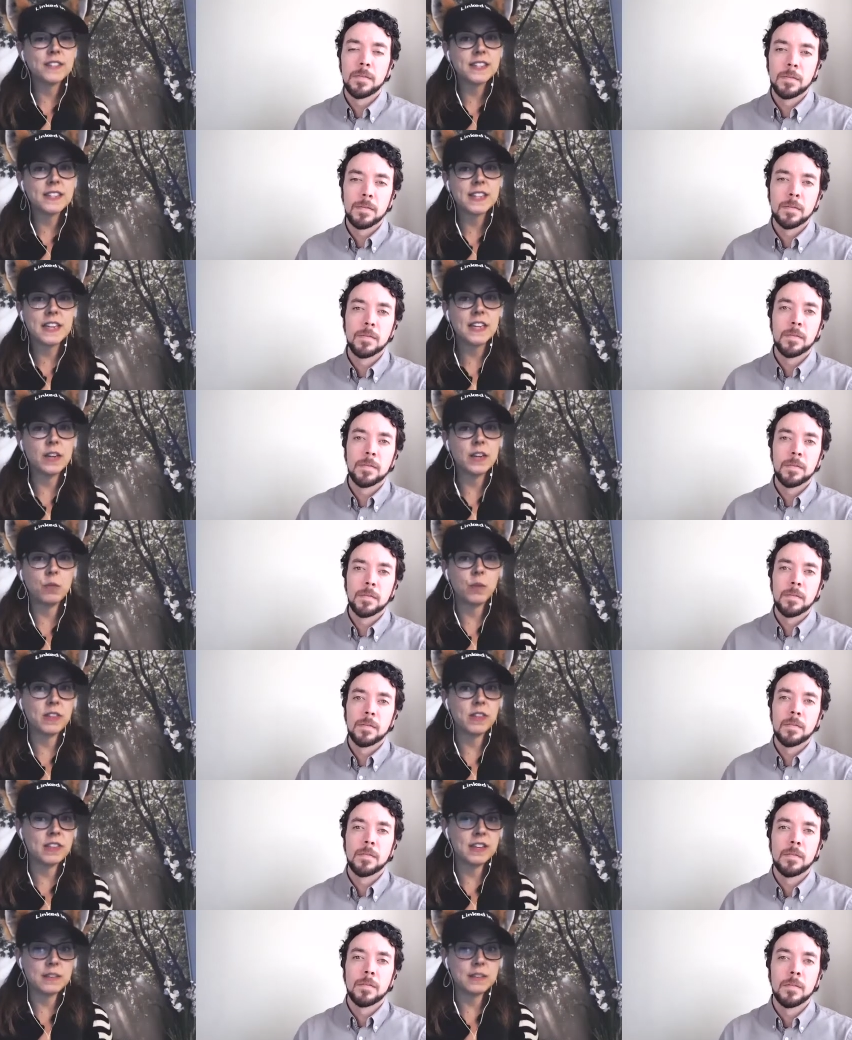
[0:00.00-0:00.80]
Speaker 1: we've
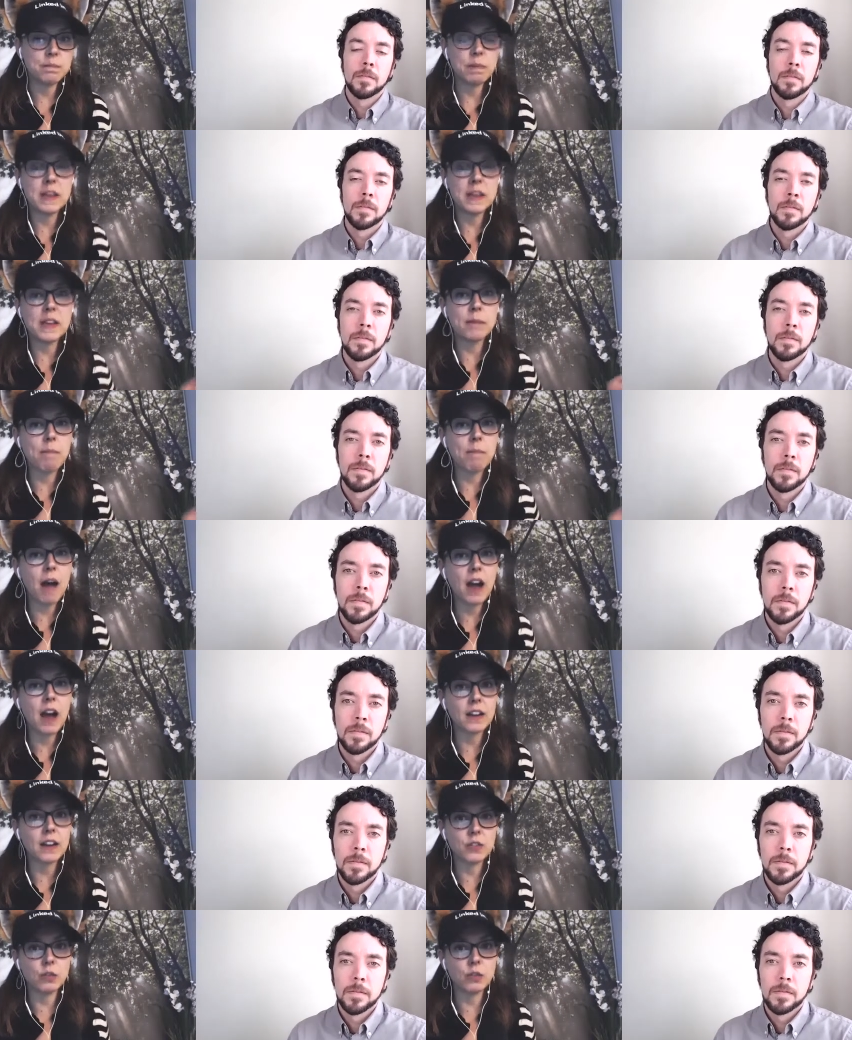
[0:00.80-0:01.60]
seen with these
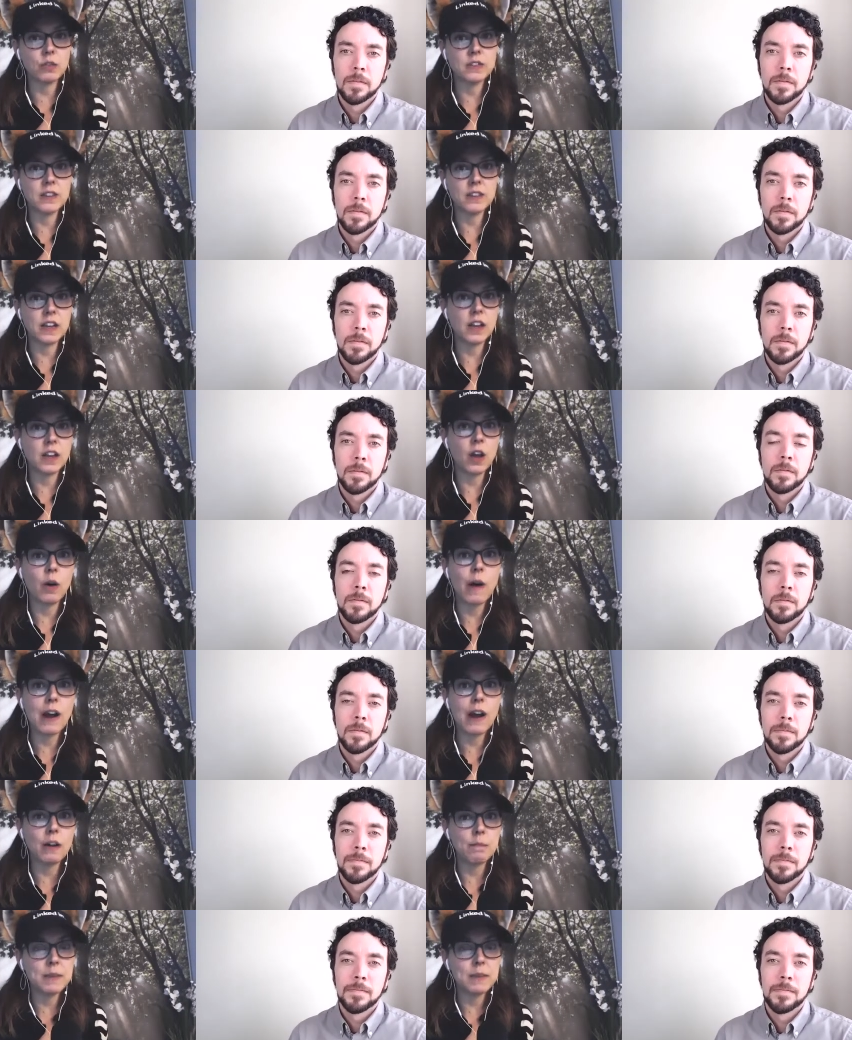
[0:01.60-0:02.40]
big box stores
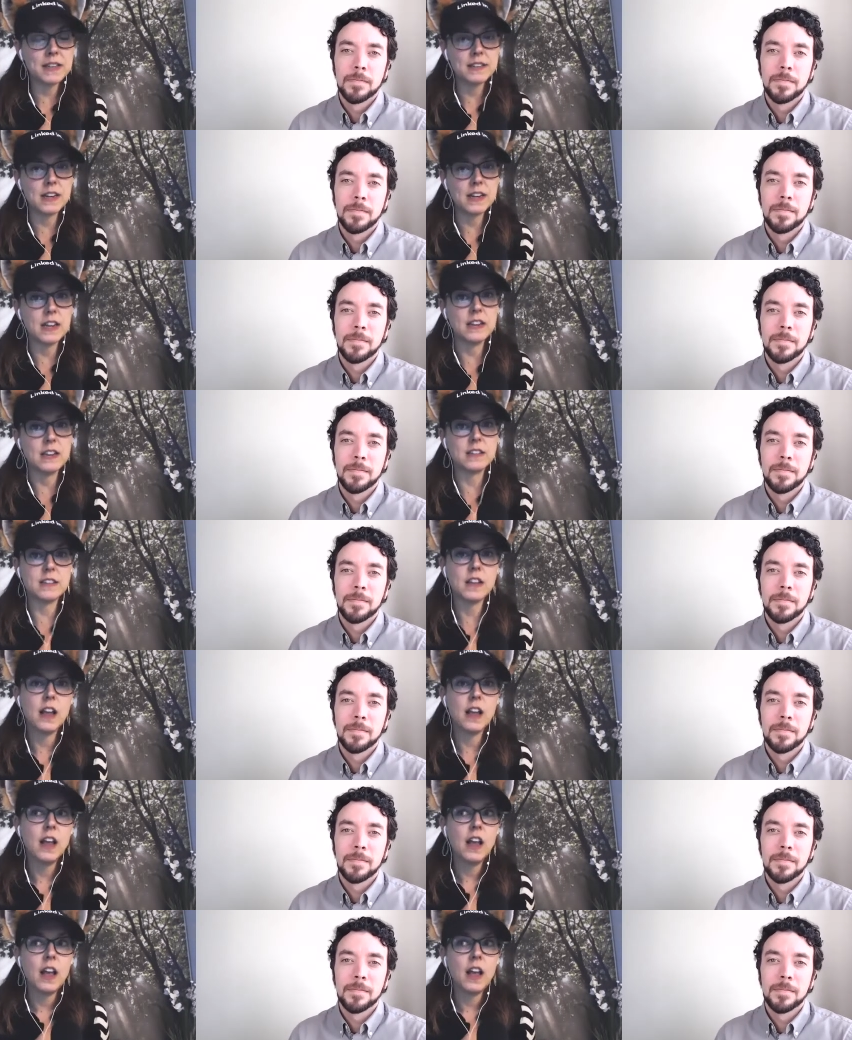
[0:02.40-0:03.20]
that go out of
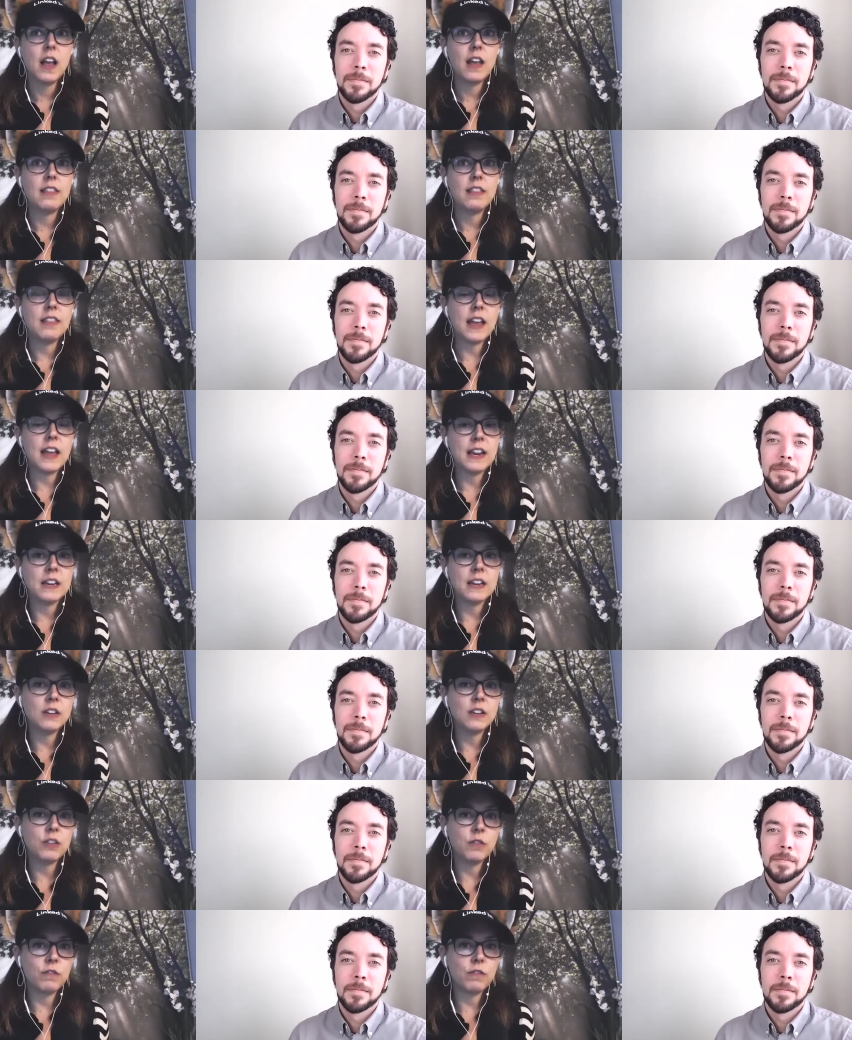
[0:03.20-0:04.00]
business,
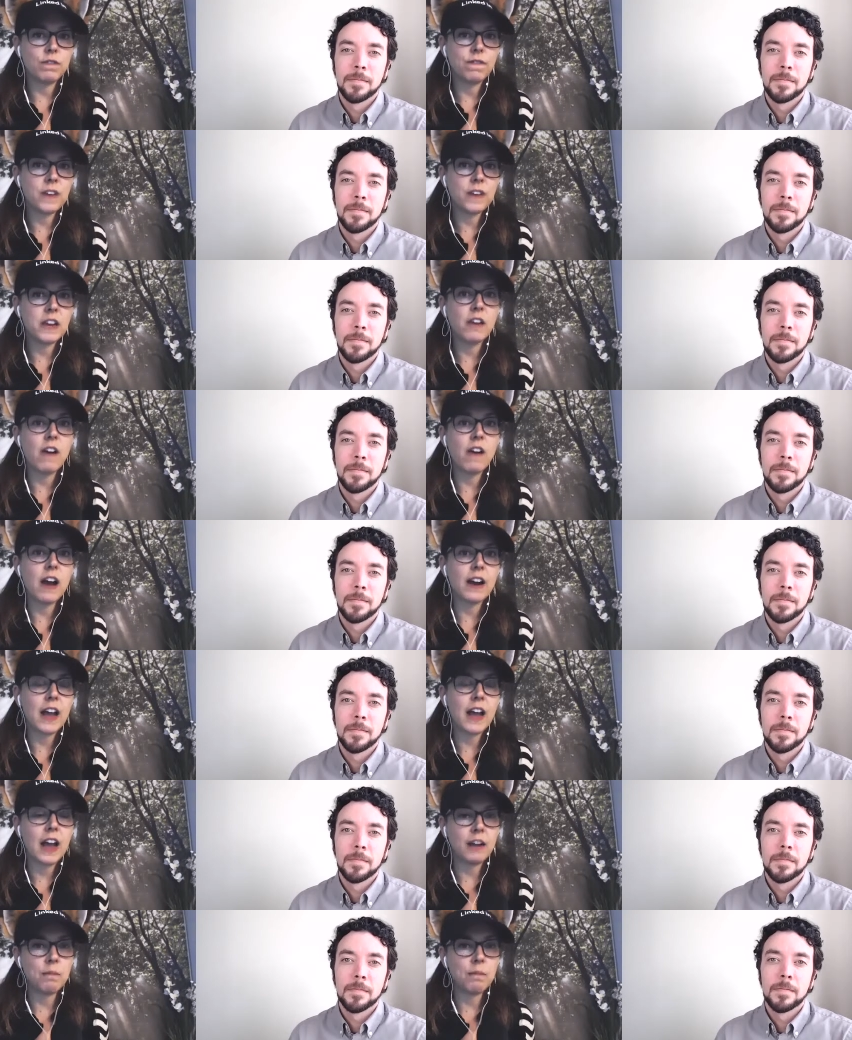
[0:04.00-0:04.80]
they didn't
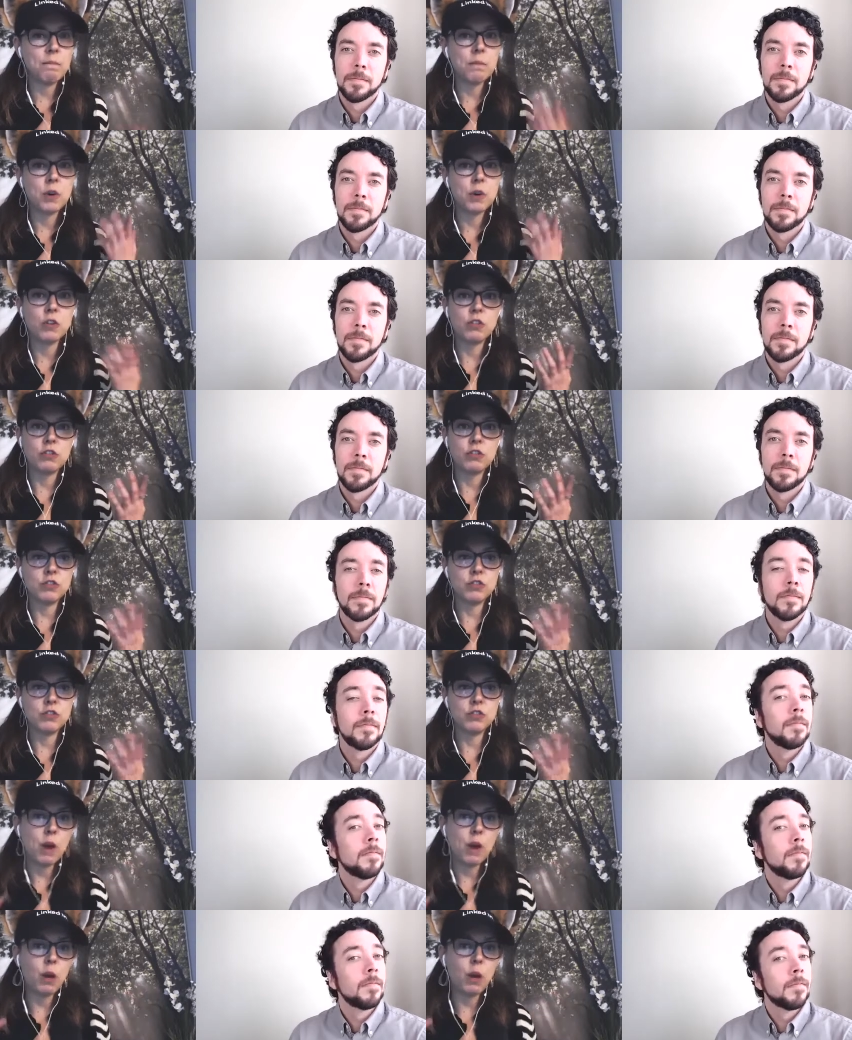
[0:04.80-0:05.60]
figure out how to
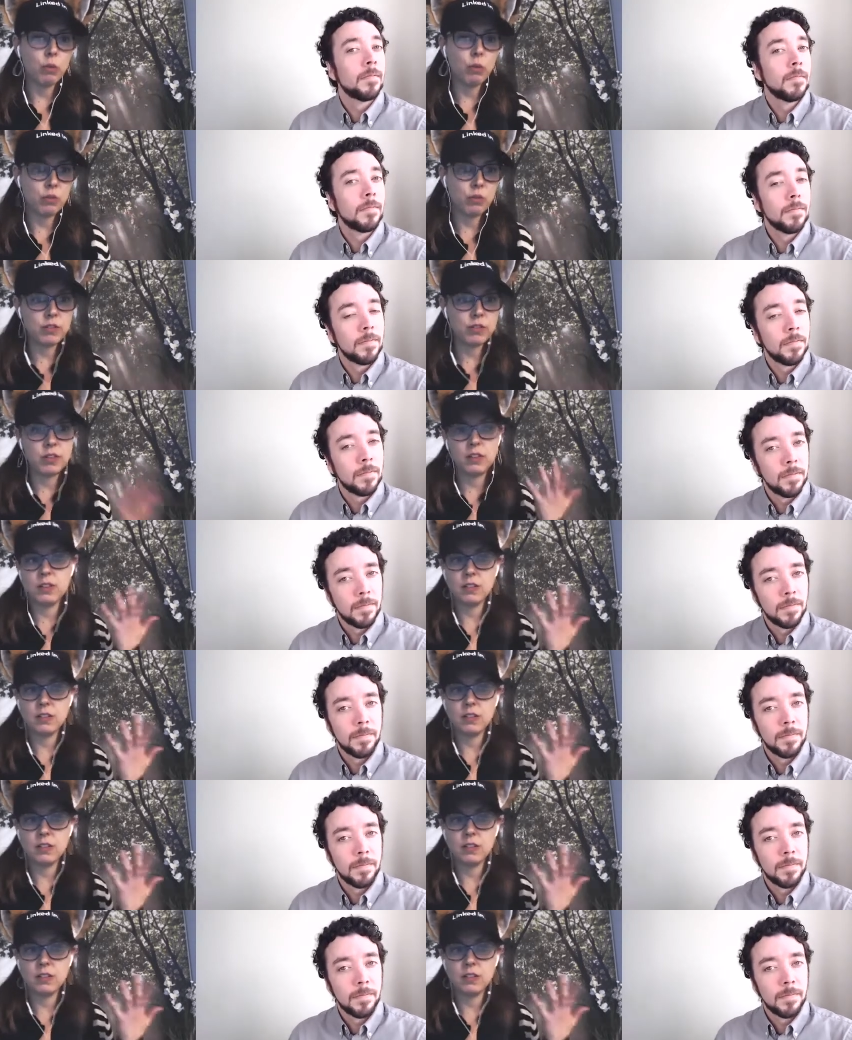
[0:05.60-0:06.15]
merge both.